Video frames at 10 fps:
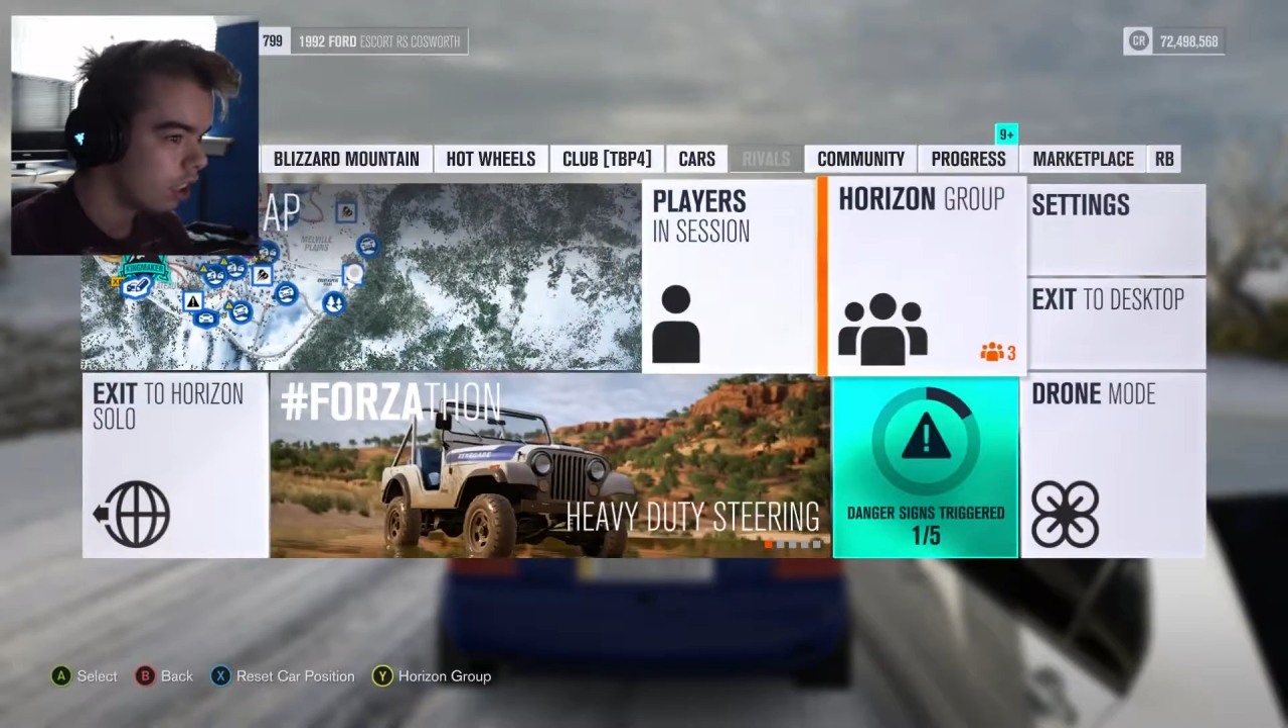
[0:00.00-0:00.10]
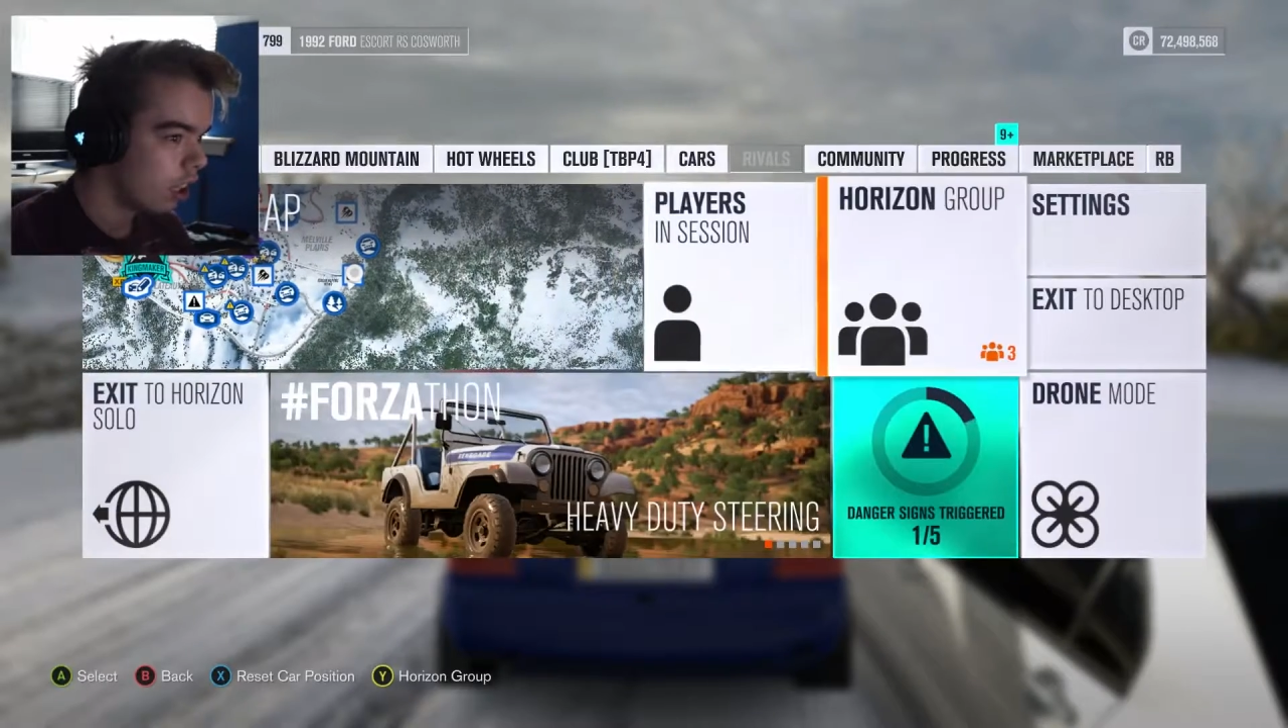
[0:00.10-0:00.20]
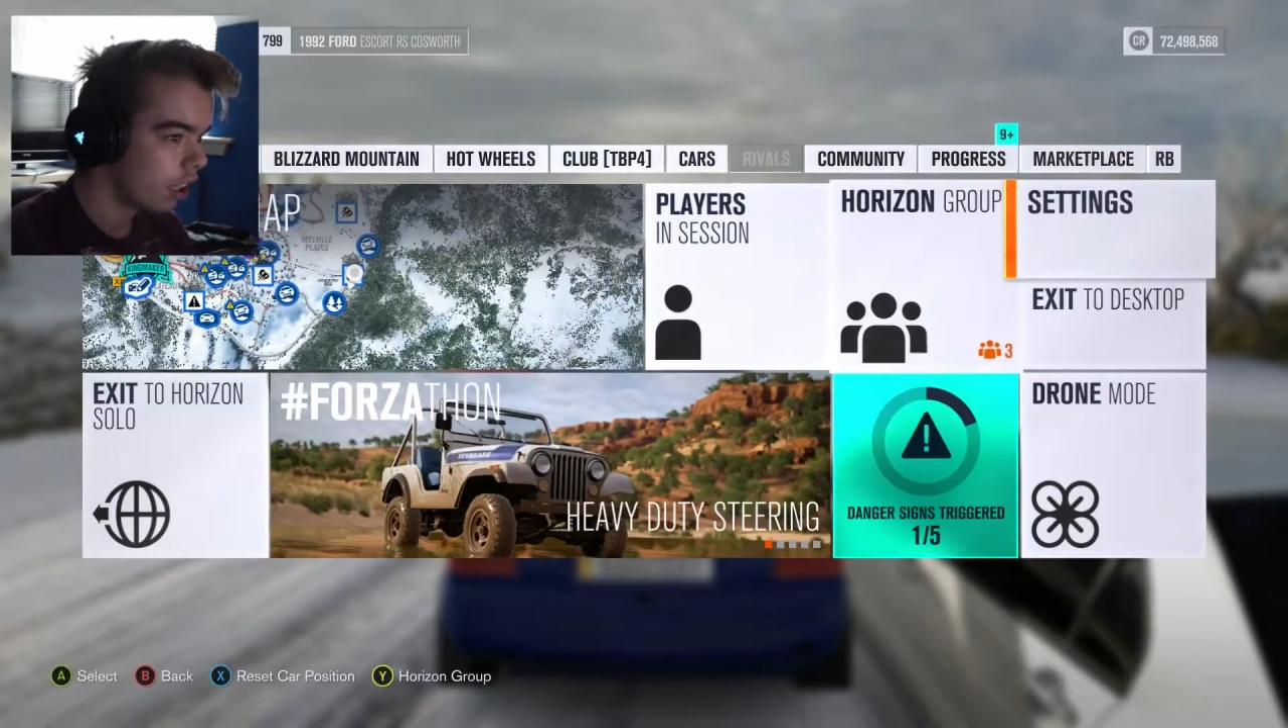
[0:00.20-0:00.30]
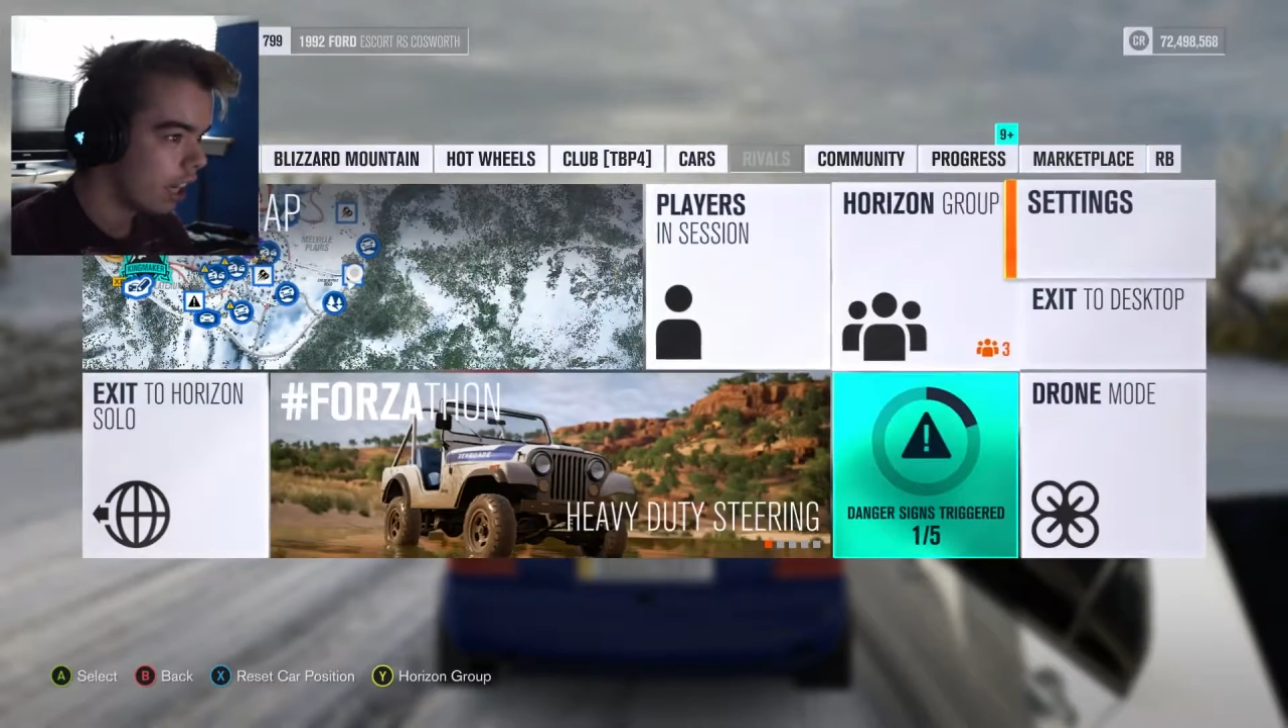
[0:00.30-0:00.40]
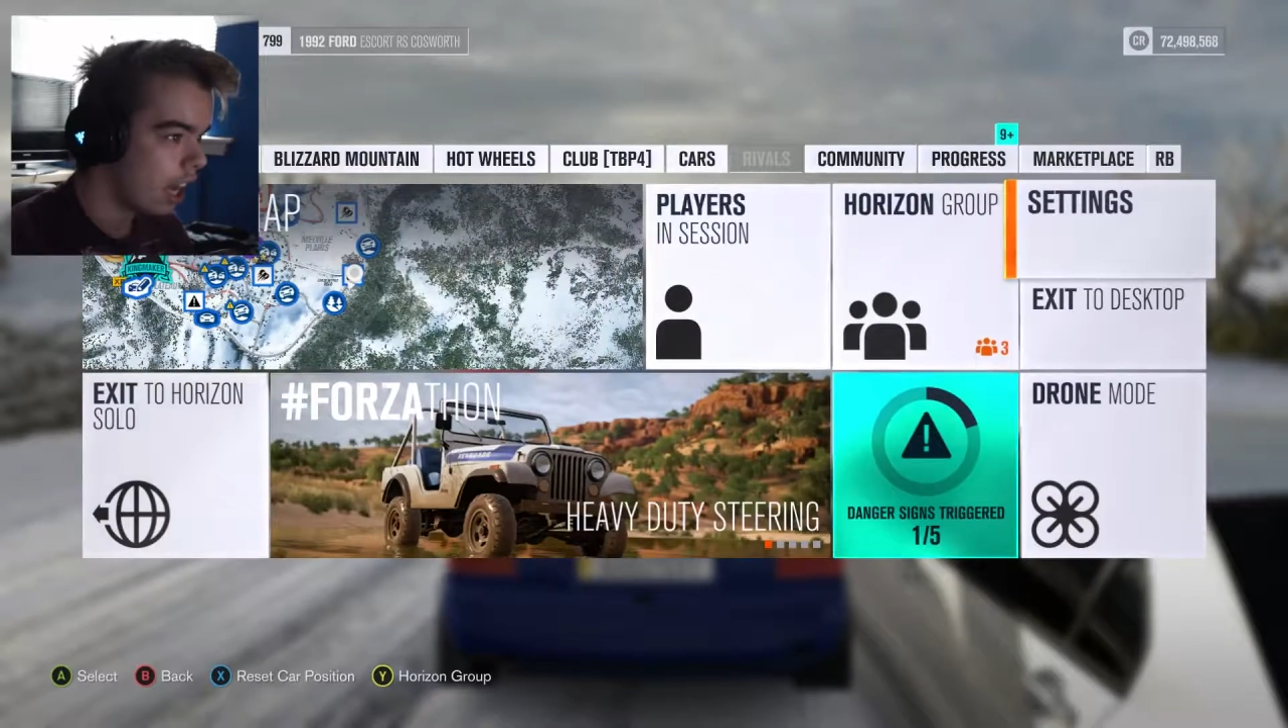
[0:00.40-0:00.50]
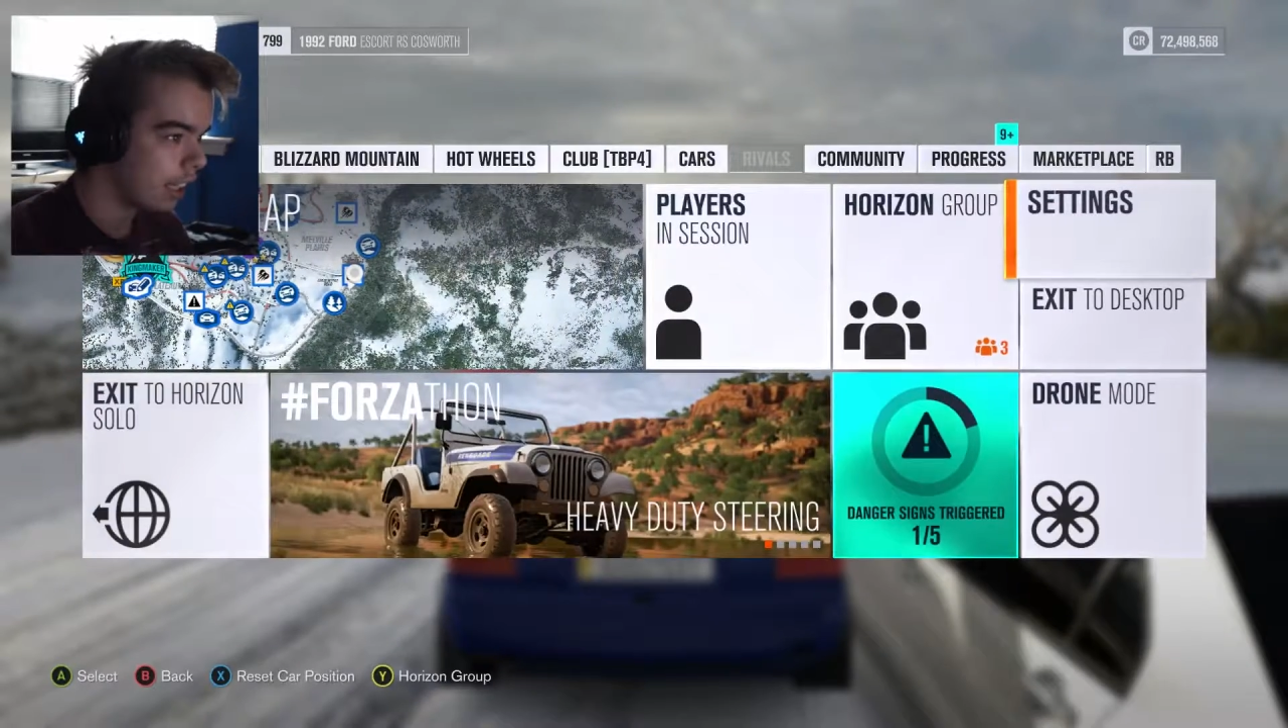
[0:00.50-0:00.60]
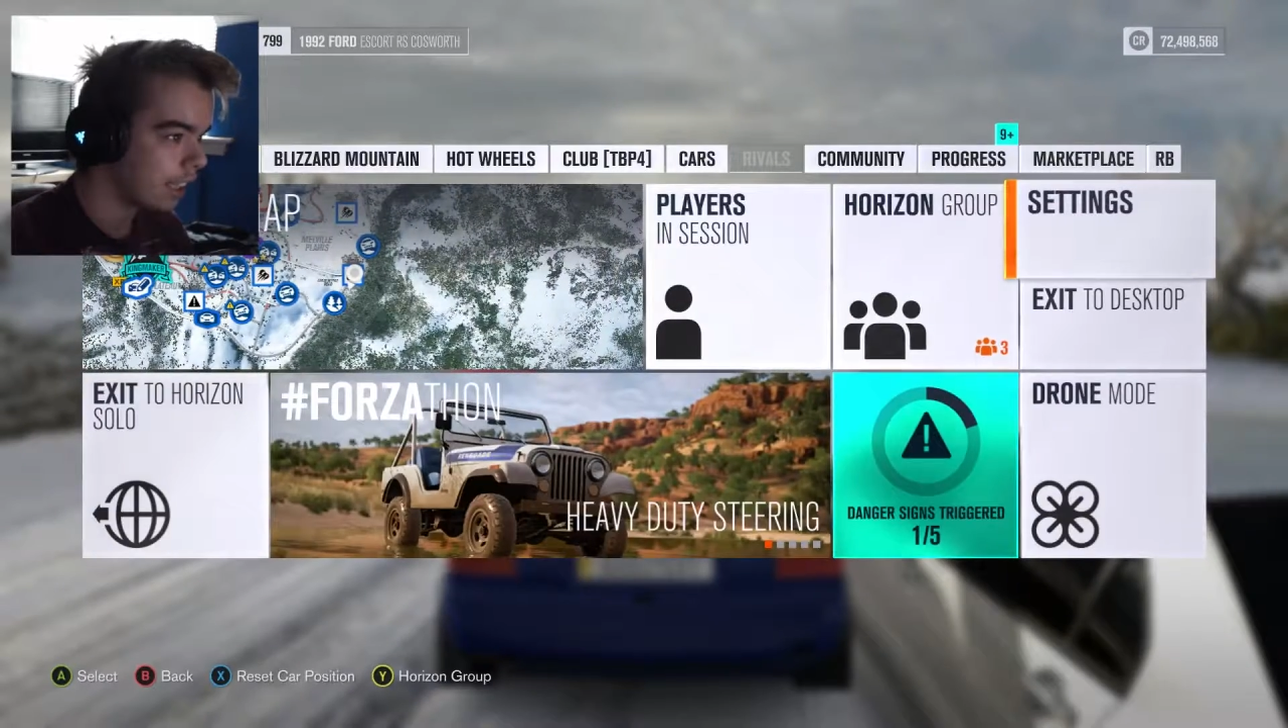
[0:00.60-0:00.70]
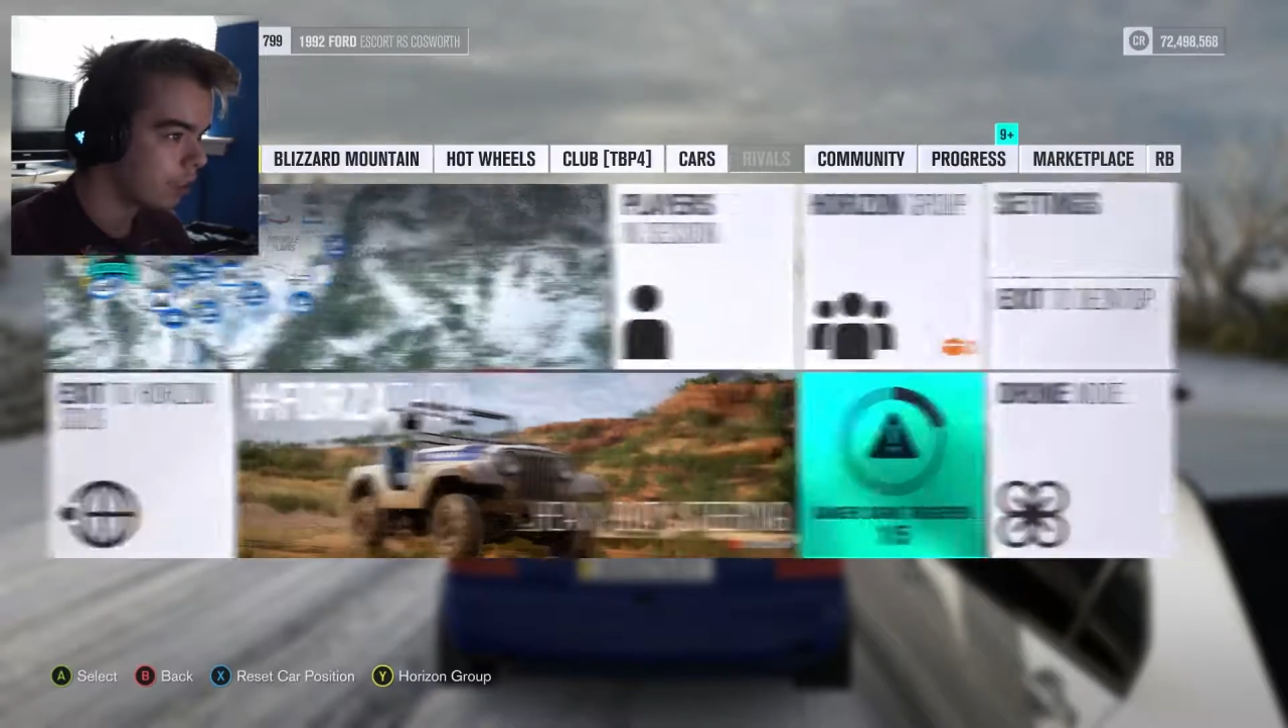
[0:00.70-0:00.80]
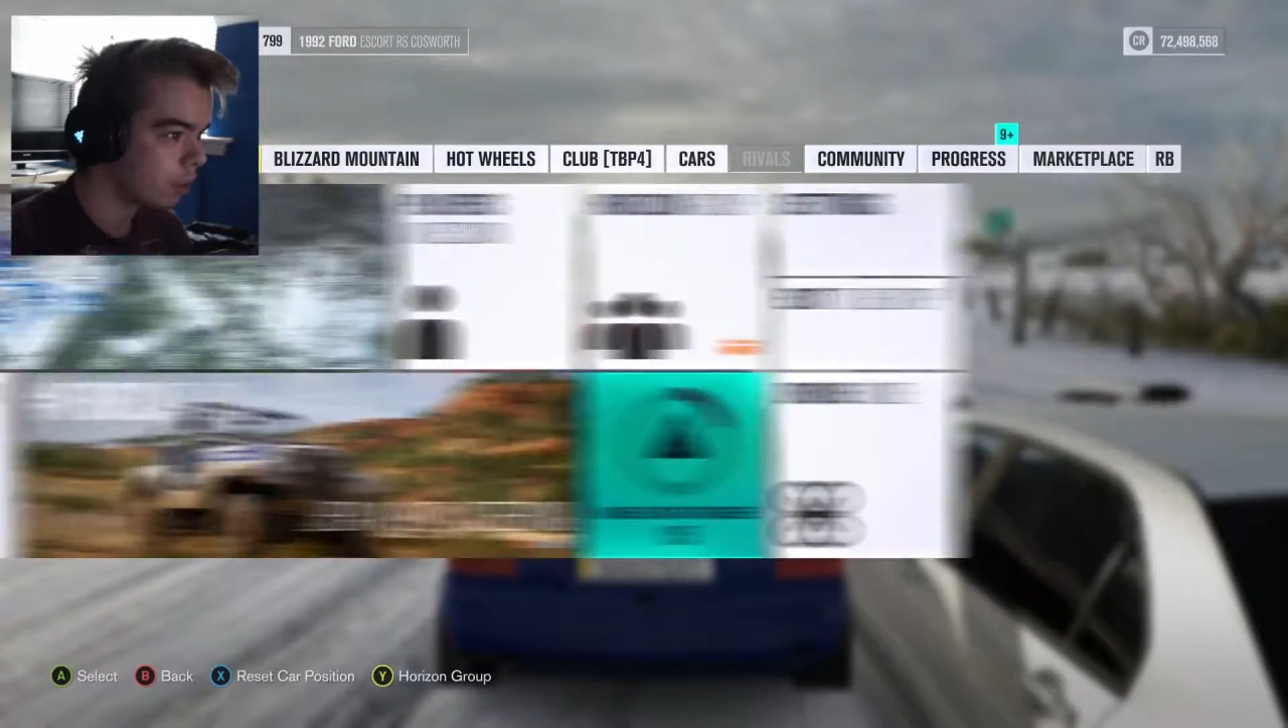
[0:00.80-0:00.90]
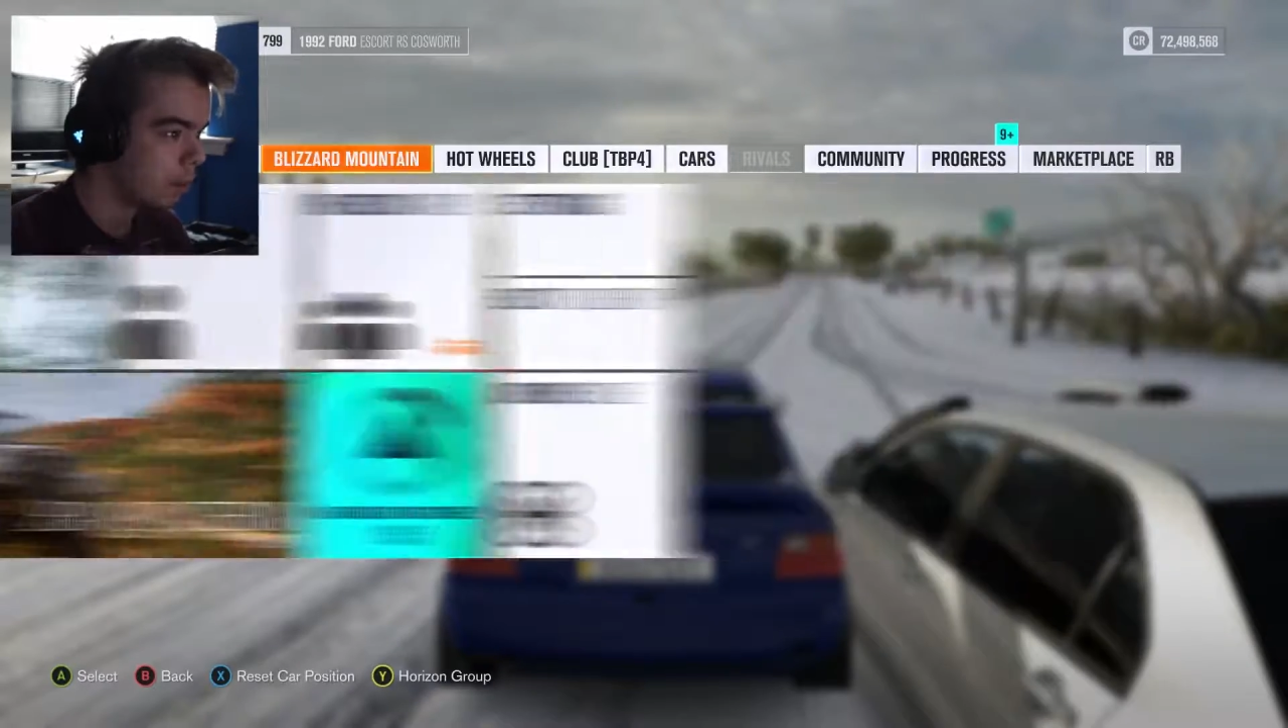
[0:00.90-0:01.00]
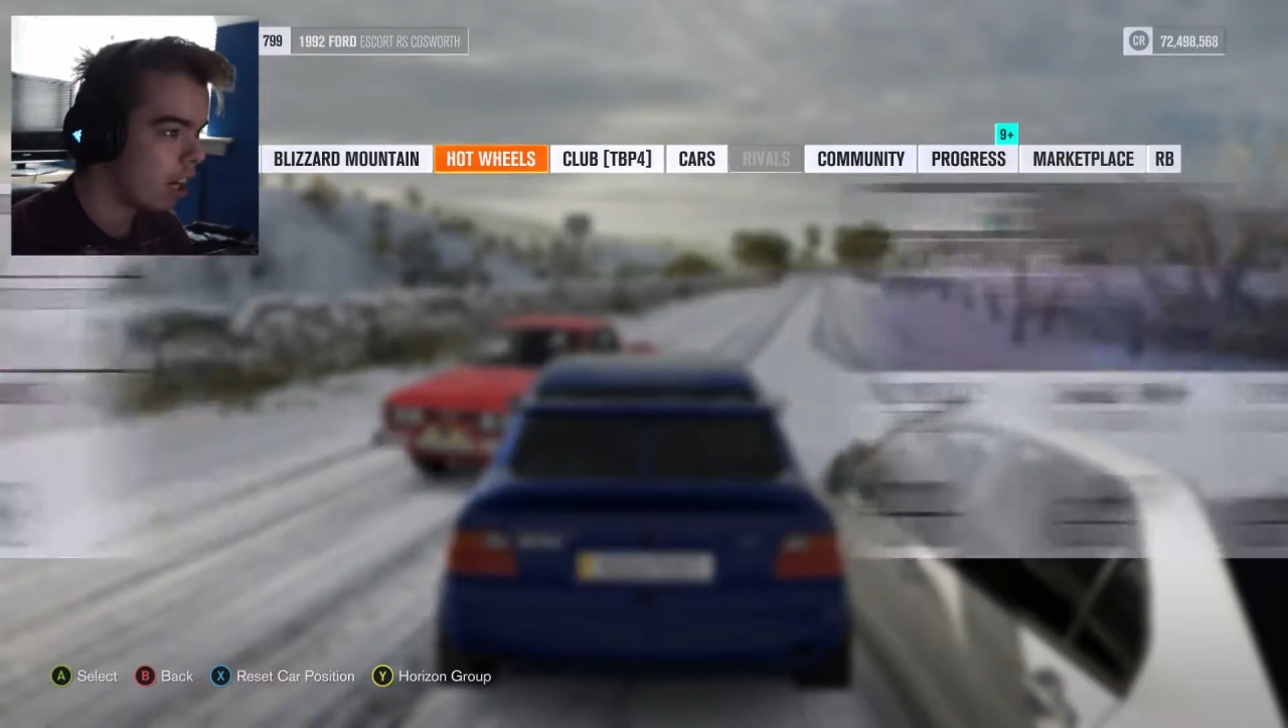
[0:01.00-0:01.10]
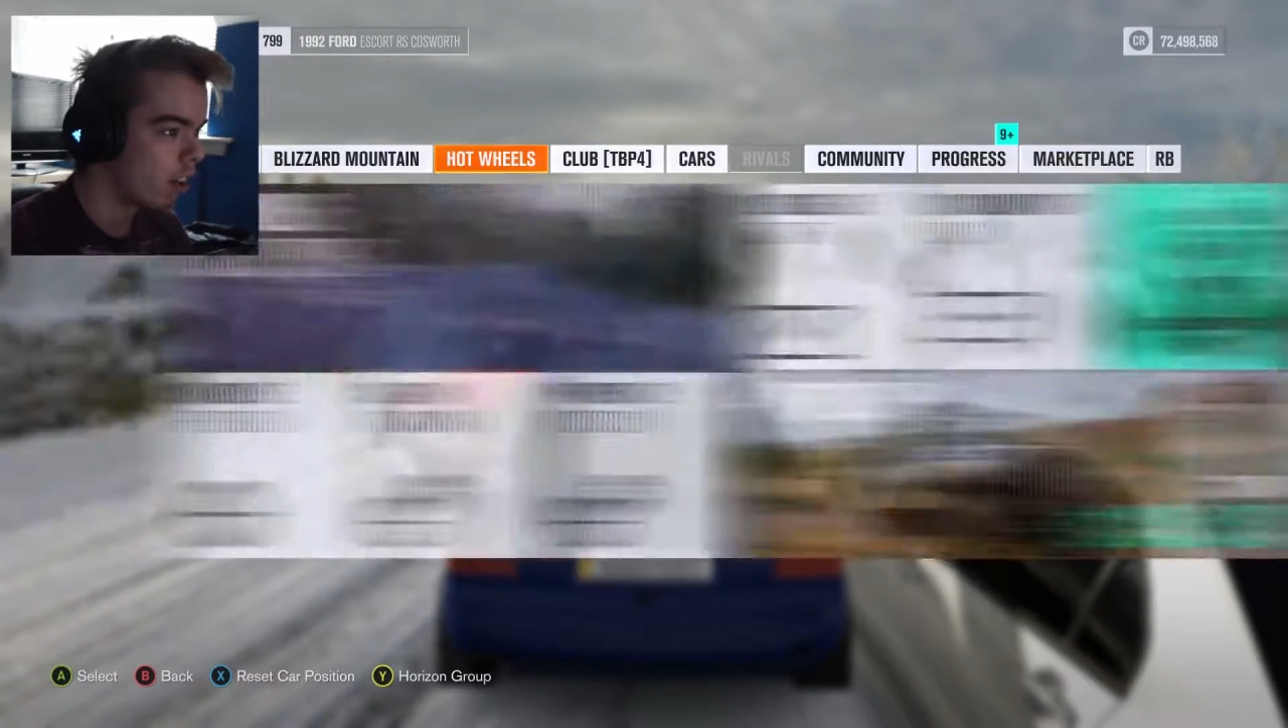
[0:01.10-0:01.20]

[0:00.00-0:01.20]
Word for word: Okay, guess how much